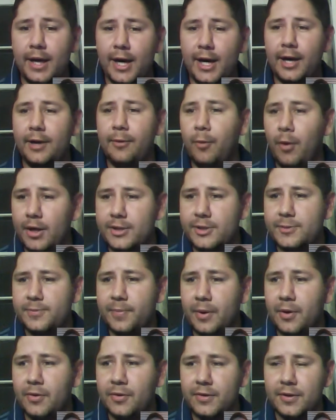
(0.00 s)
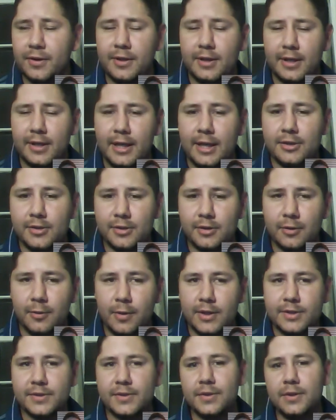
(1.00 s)
I watched both the D'Angelo
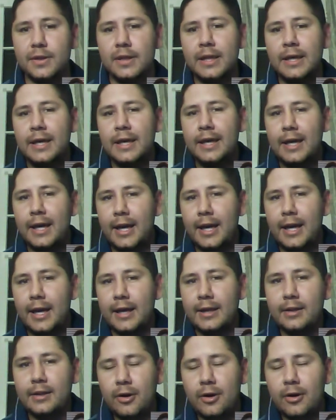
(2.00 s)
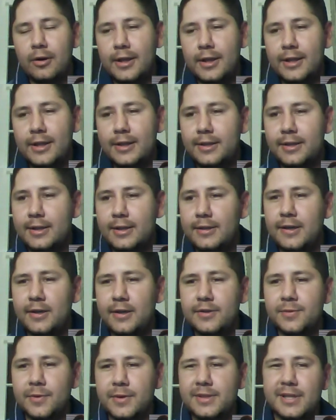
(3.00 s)
Russell and the Karl Anthony
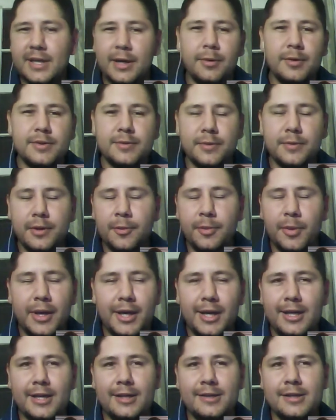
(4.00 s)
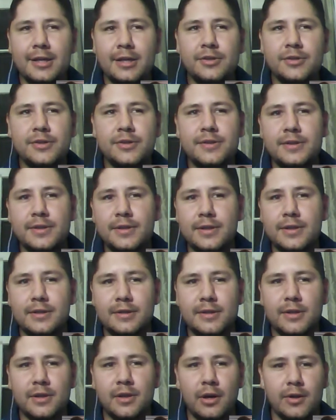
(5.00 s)
Towns ones. I wasn't really paying any attention to
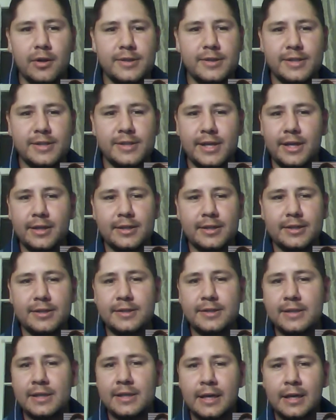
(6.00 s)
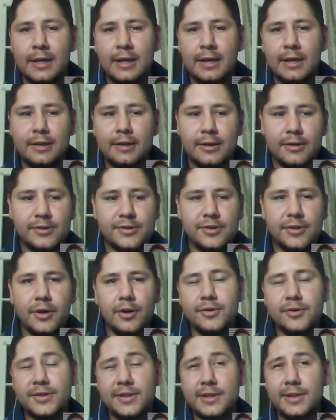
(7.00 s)
Cauley Stein because there's
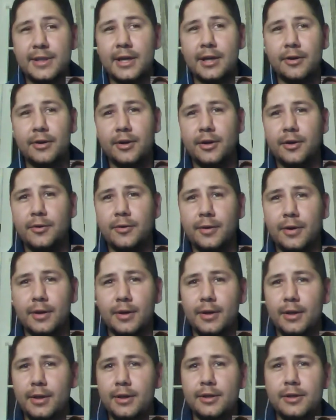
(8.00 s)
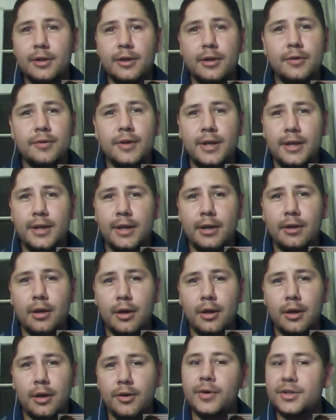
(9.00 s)
no scenario that
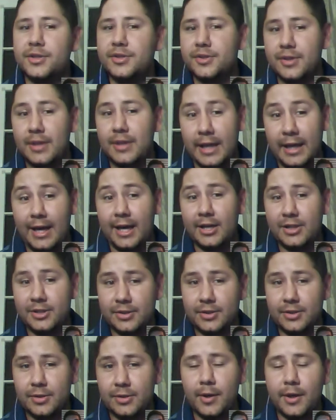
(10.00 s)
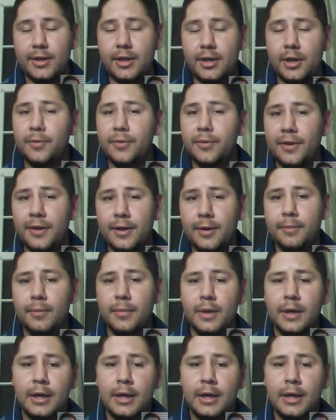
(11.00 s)
under which they actually wind up with him.